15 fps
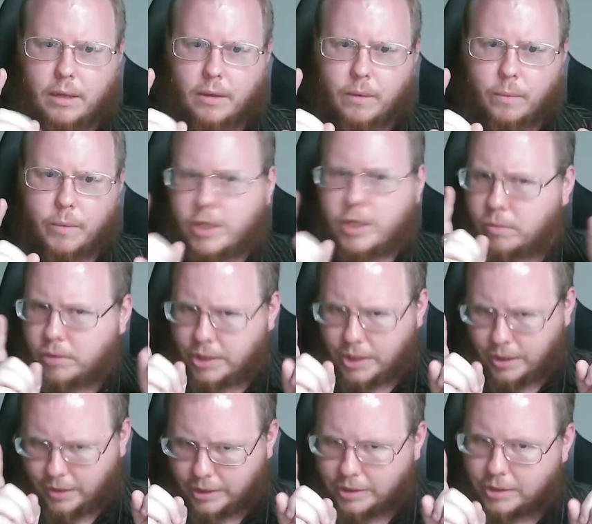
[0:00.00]
We don't
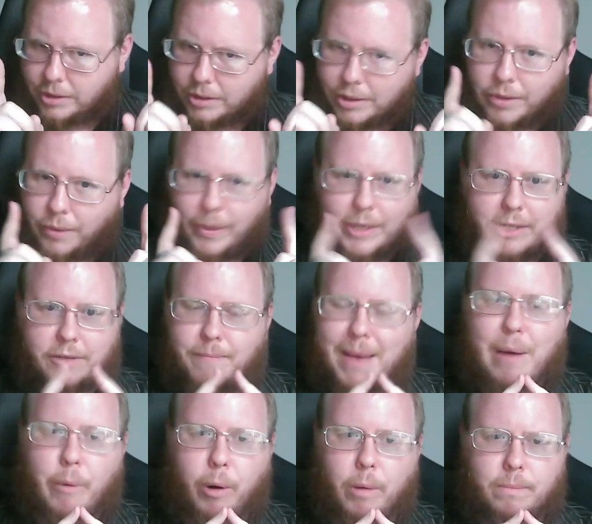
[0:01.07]
see this in the Rings of
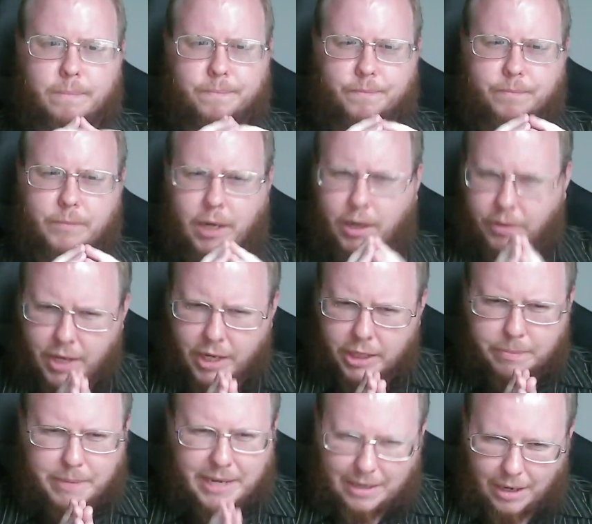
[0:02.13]
Power, and I think
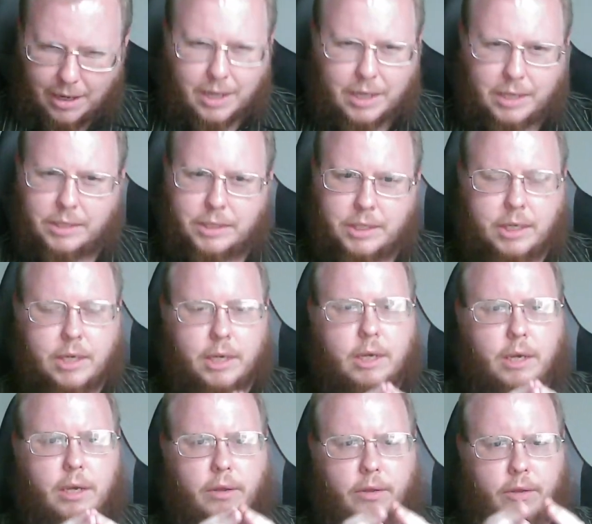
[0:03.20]
it's because
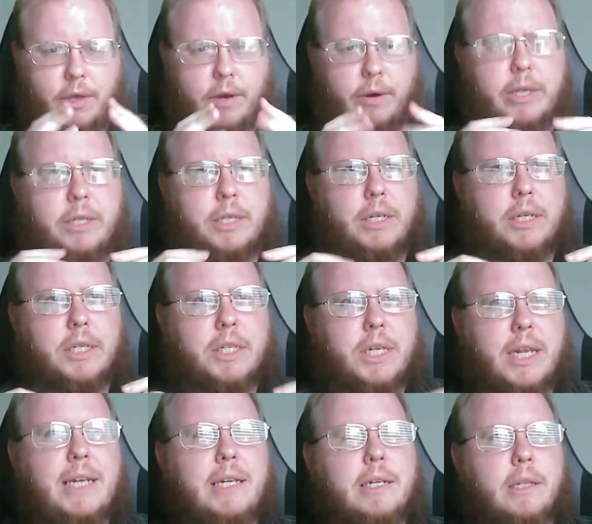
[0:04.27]
there is a
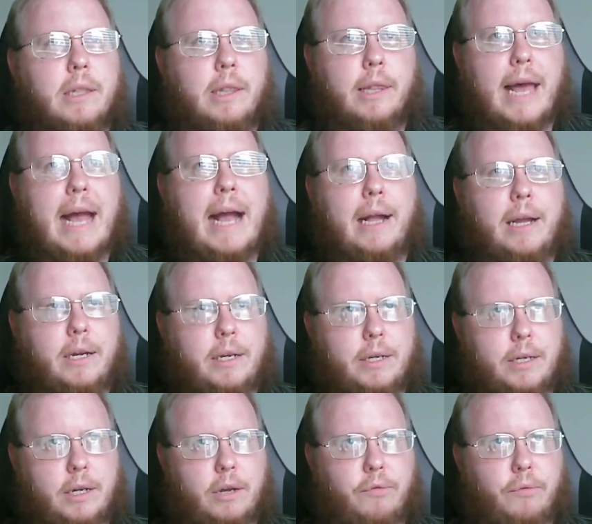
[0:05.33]
distinct lack
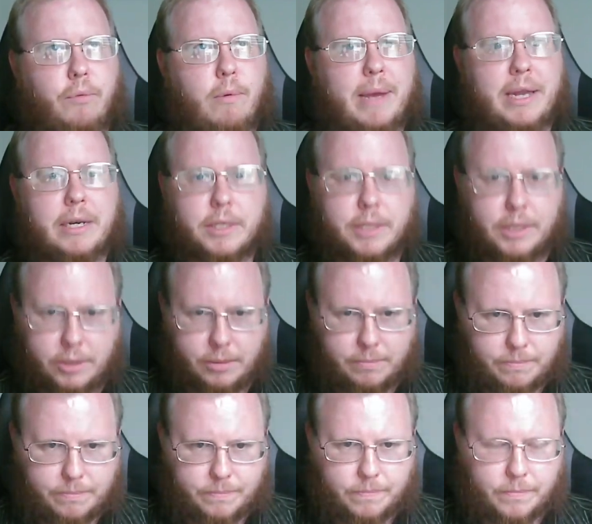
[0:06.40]
of
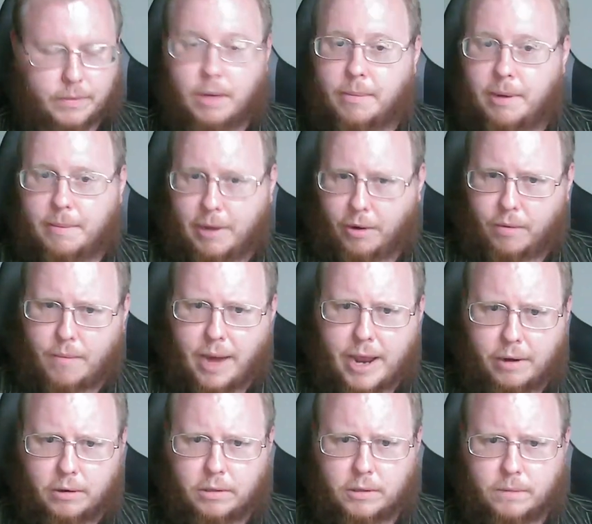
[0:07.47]
romanticism among modern
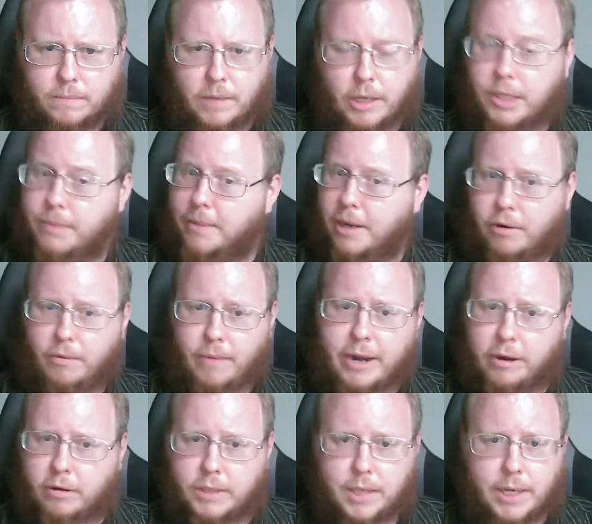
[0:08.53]
writers. I say modern
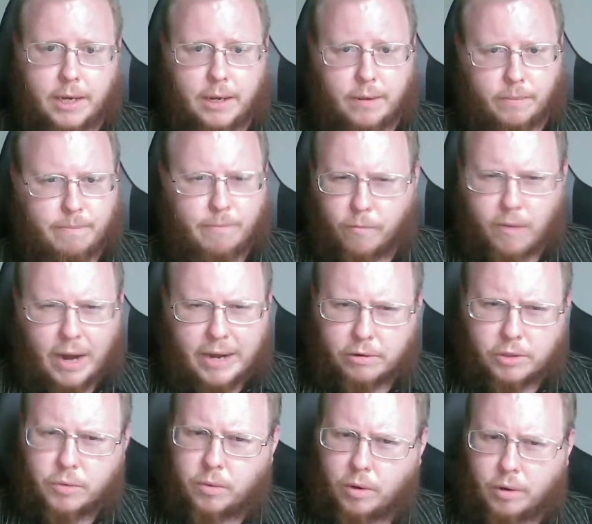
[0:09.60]
writers,
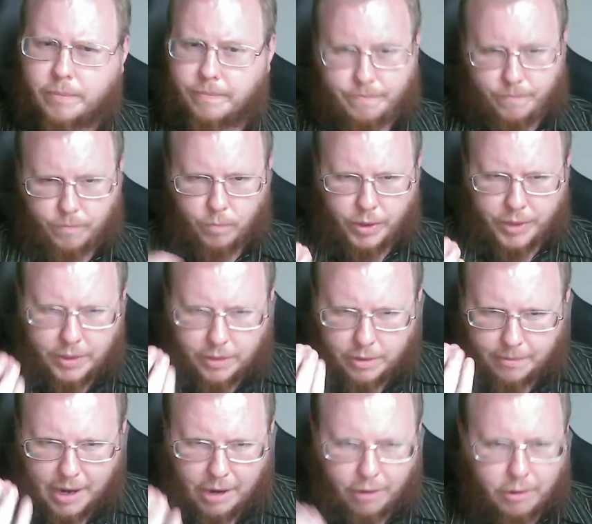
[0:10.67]
writers who are within
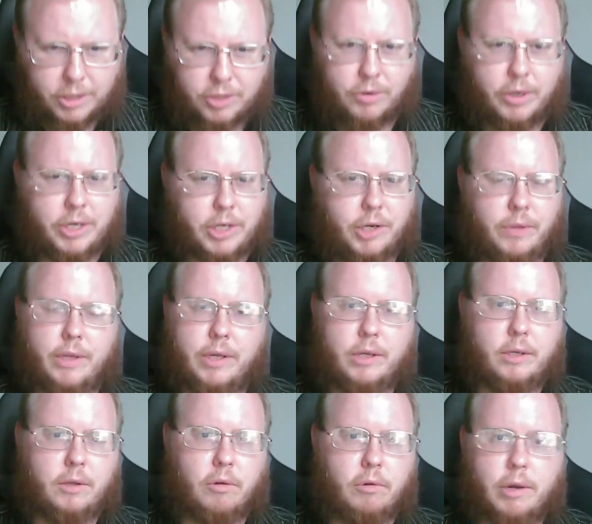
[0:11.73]
the modernist tradition that
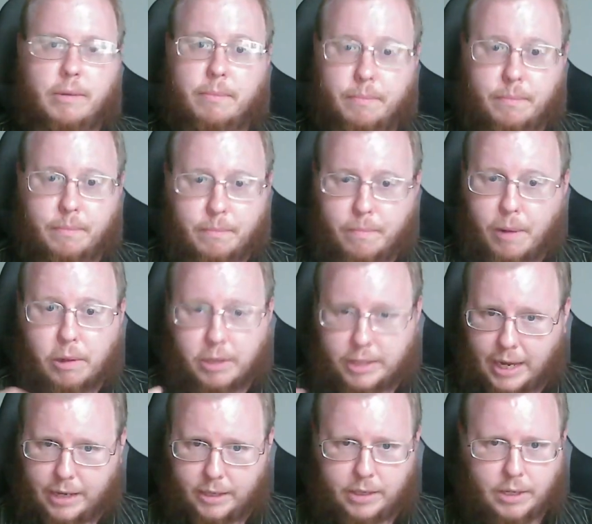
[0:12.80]
Tolkien
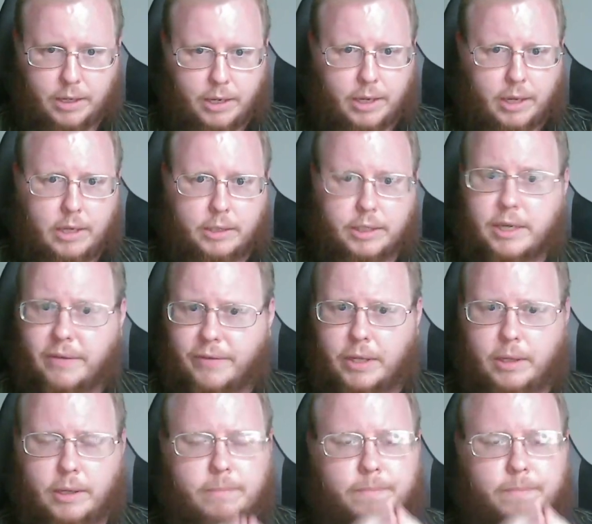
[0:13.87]
balked at significantly.